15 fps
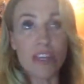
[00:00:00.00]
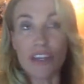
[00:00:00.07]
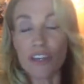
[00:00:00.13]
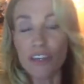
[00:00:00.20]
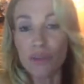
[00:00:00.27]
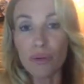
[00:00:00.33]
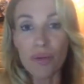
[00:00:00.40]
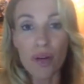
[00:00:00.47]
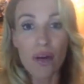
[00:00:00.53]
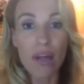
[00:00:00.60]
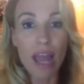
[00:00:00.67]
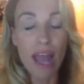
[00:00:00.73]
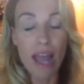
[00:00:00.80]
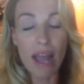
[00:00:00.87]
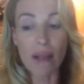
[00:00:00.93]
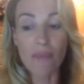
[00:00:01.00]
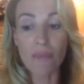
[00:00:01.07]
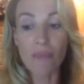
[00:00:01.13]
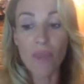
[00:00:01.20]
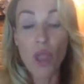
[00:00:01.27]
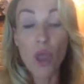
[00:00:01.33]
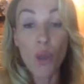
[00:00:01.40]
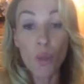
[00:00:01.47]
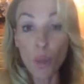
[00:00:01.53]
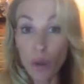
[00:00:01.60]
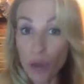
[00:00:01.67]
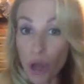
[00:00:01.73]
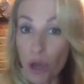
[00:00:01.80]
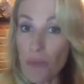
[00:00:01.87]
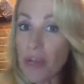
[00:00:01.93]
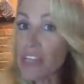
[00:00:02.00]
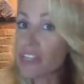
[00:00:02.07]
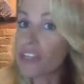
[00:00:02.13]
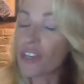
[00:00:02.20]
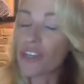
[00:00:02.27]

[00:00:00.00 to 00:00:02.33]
You can do it on WooCommerce.